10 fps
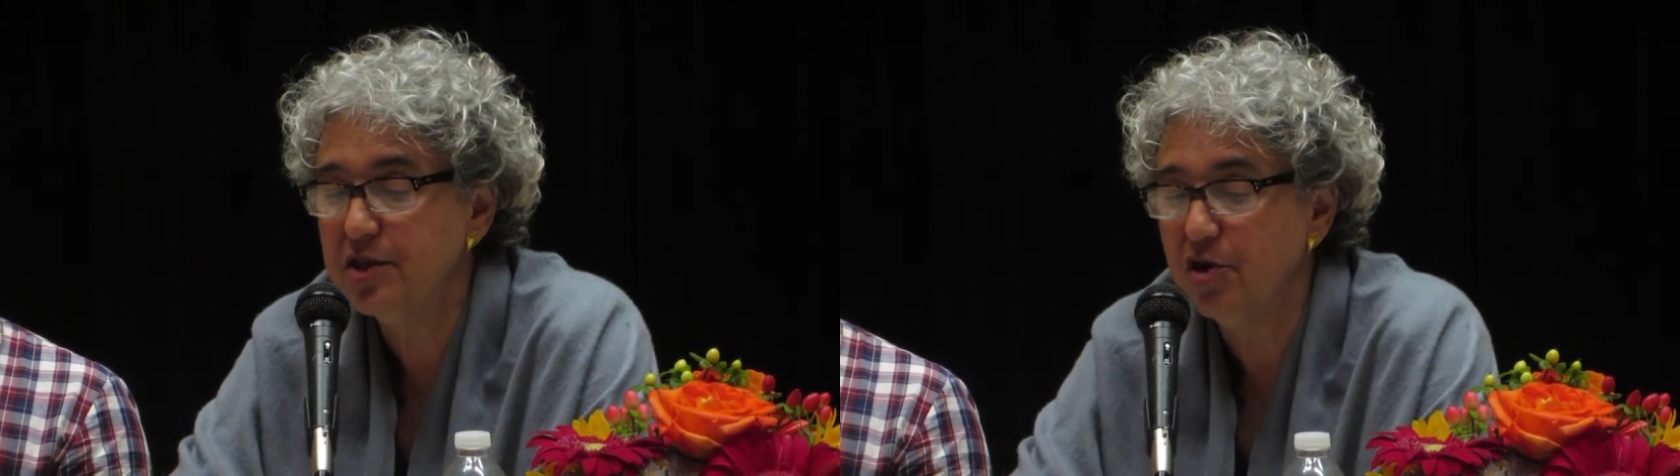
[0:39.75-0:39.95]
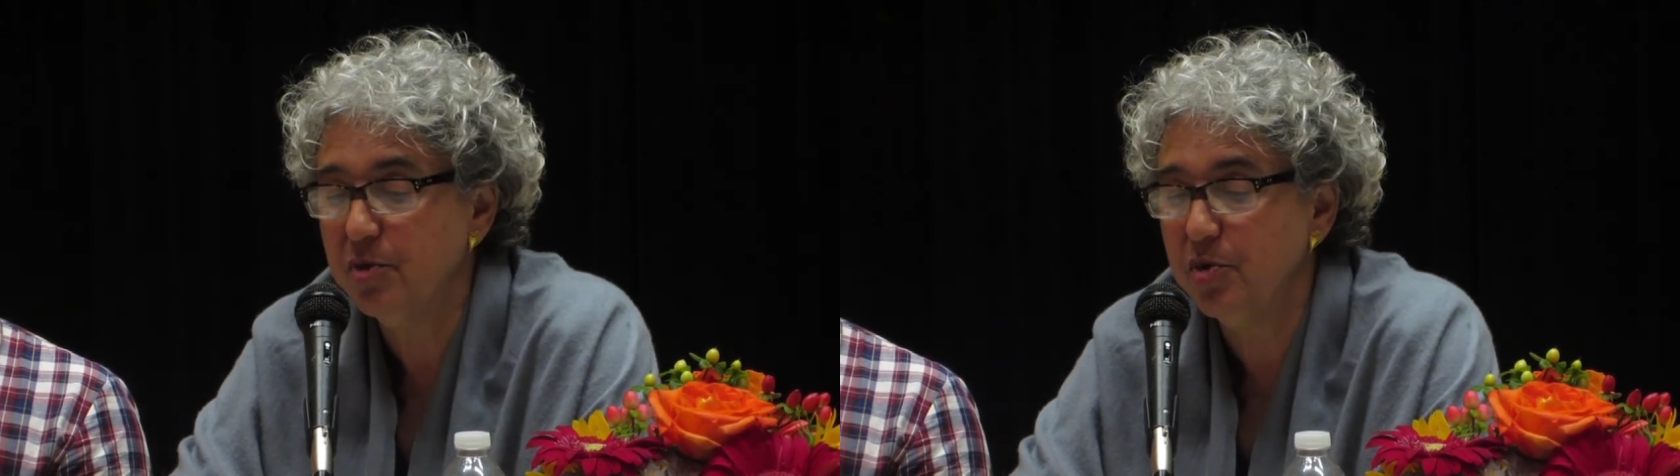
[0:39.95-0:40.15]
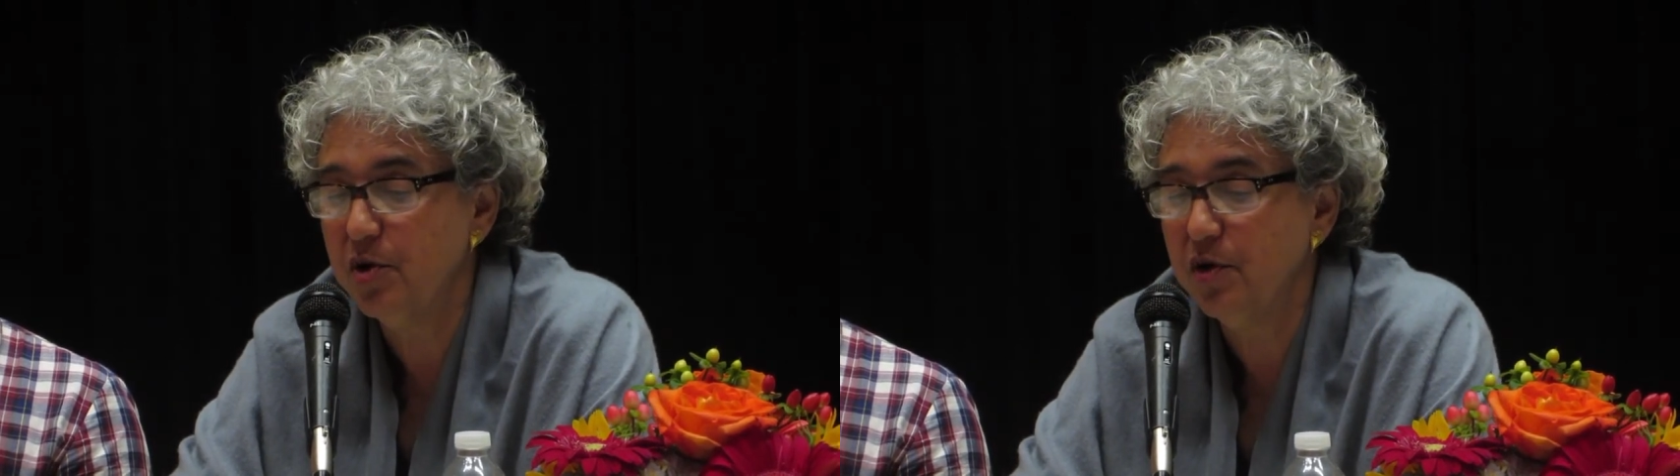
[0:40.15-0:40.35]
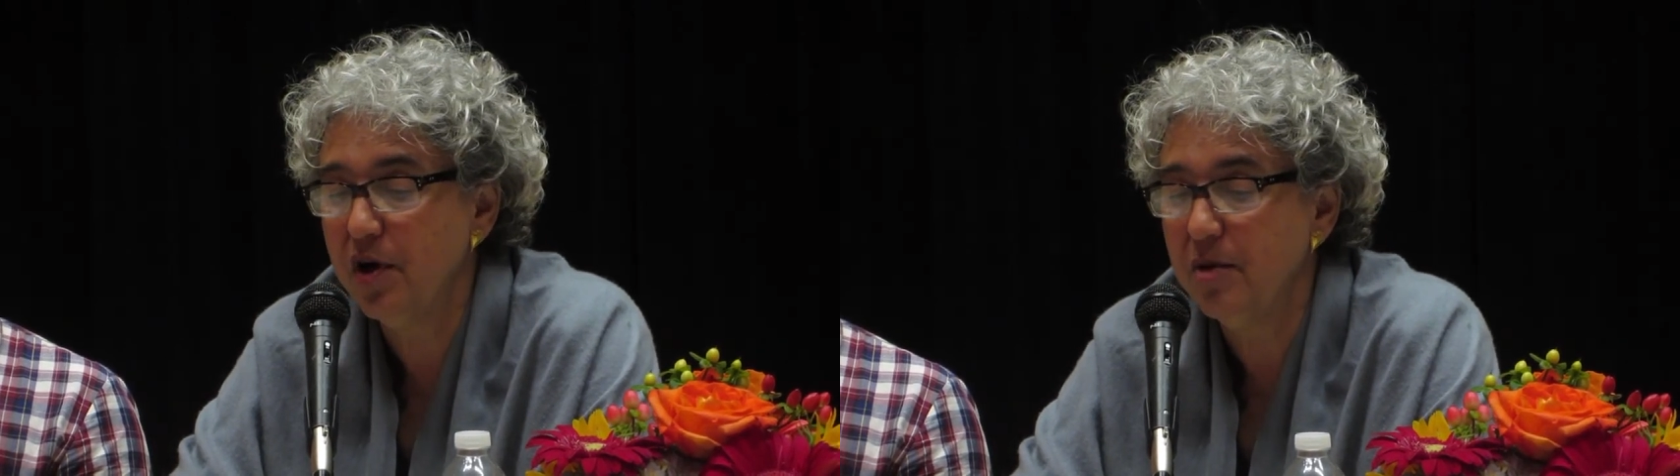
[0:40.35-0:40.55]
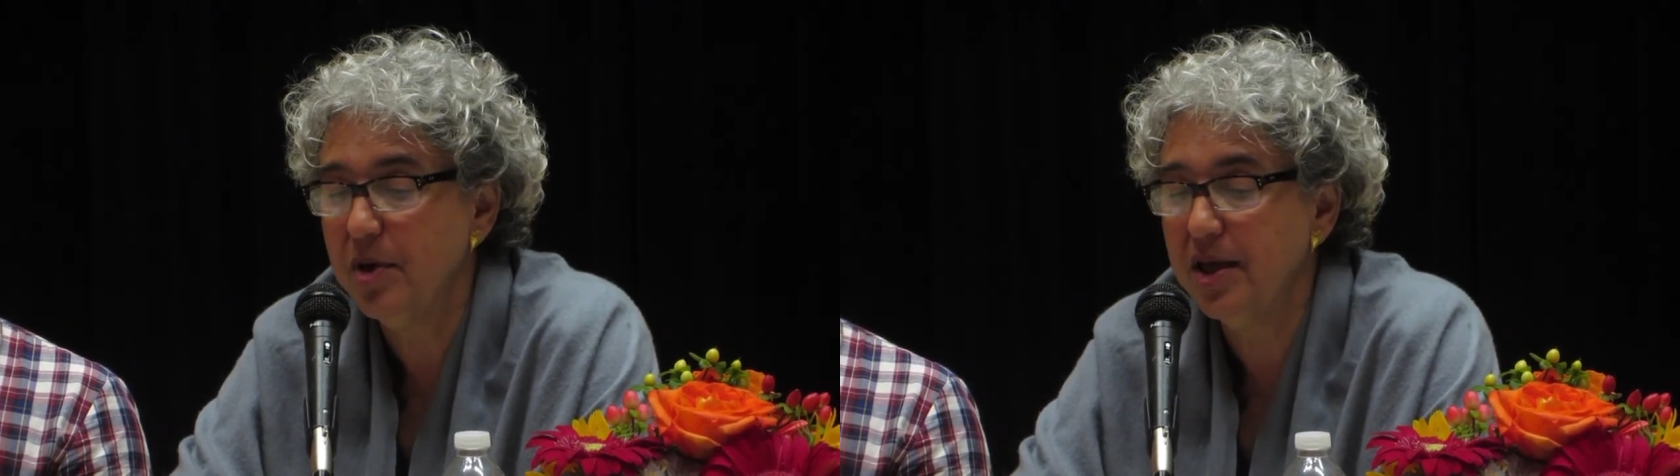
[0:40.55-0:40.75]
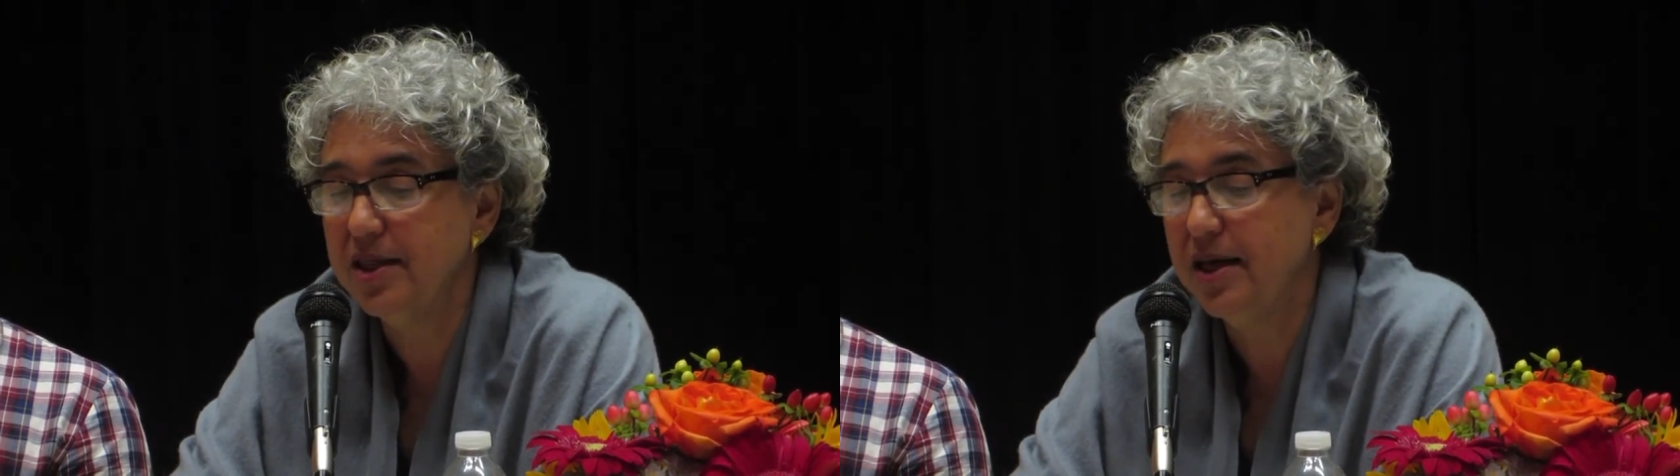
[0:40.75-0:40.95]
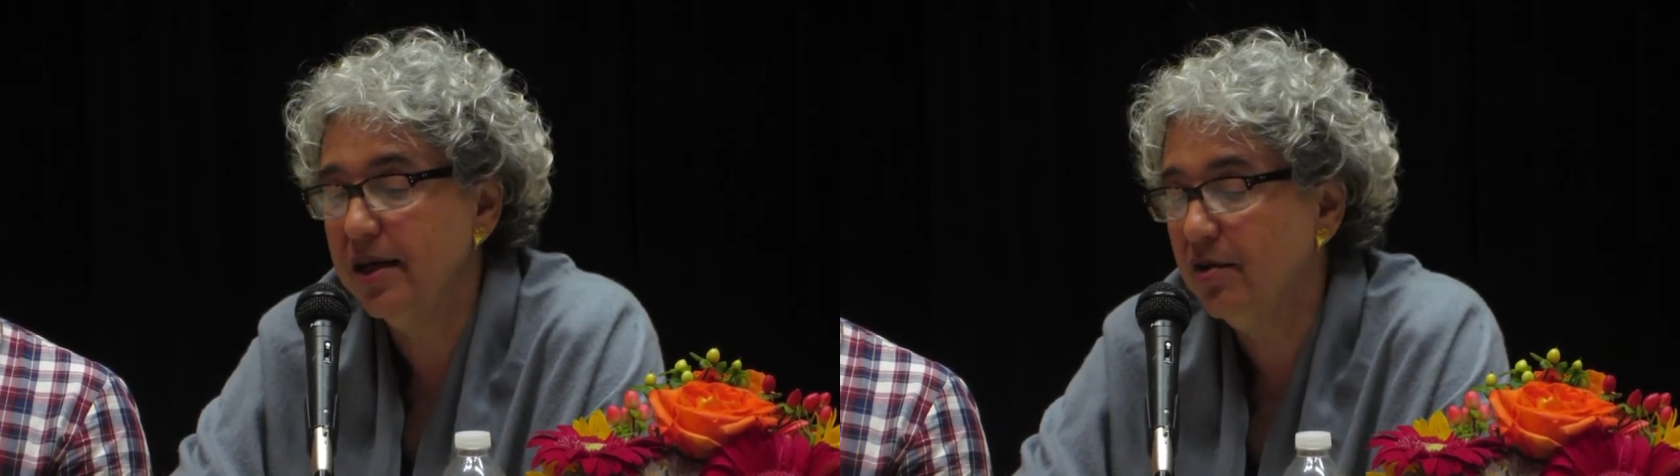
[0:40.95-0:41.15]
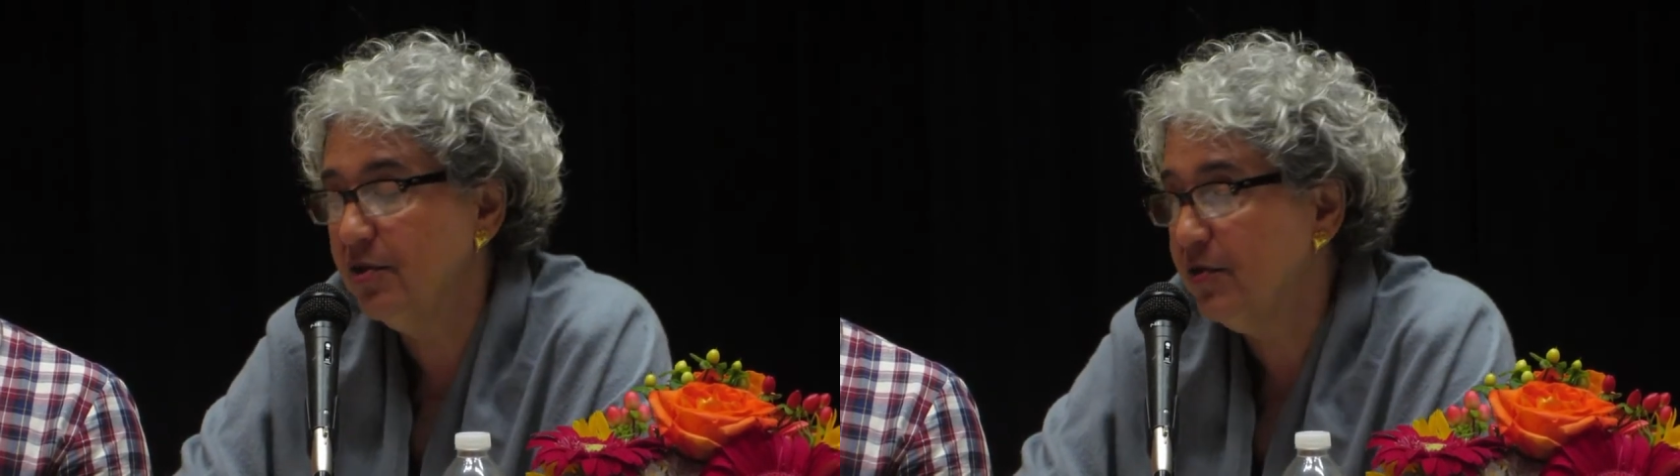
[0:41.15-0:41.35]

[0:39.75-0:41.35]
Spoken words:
Start program at the Health